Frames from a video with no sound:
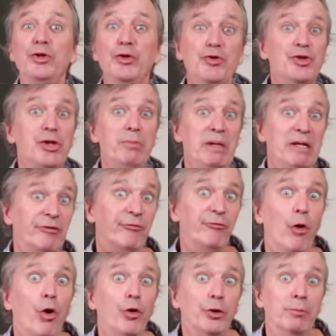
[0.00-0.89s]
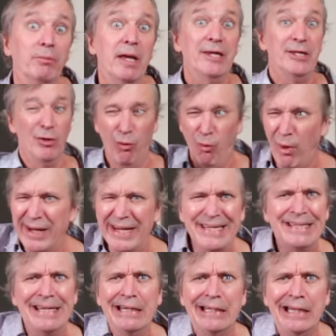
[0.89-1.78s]
usually means volume. You'll want
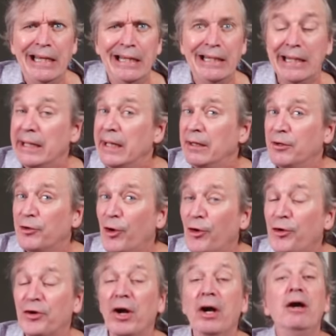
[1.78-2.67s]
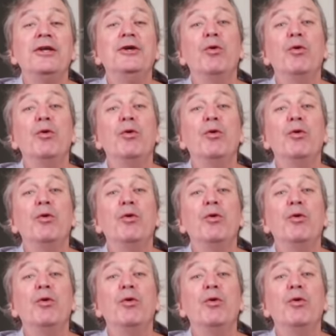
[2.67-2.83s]
to dig in and hit it harder.